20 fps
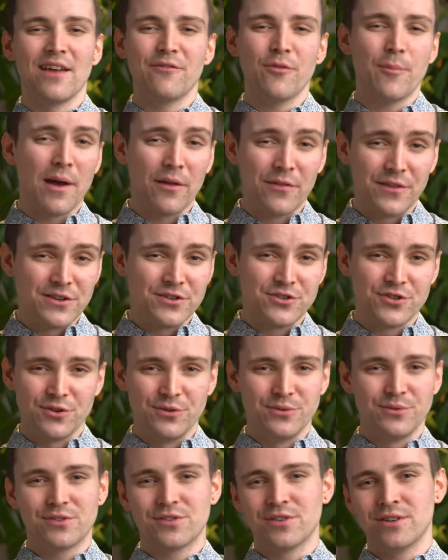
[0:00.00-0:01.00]
love about these
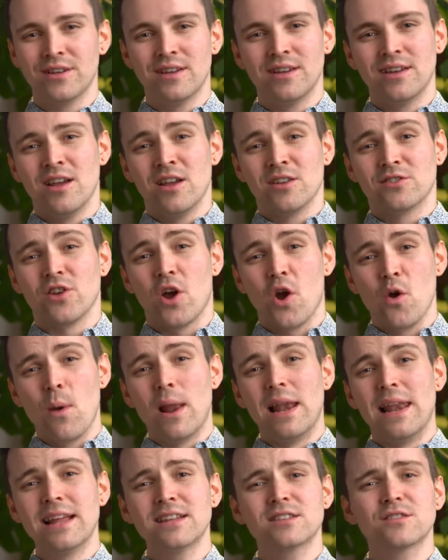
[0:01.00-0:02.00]
shoes. So,
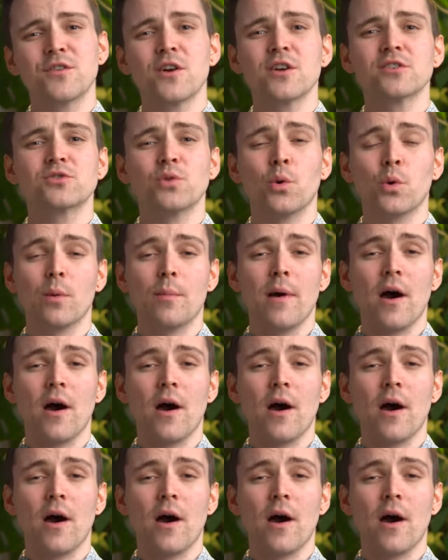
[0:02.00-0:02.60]
let's first talk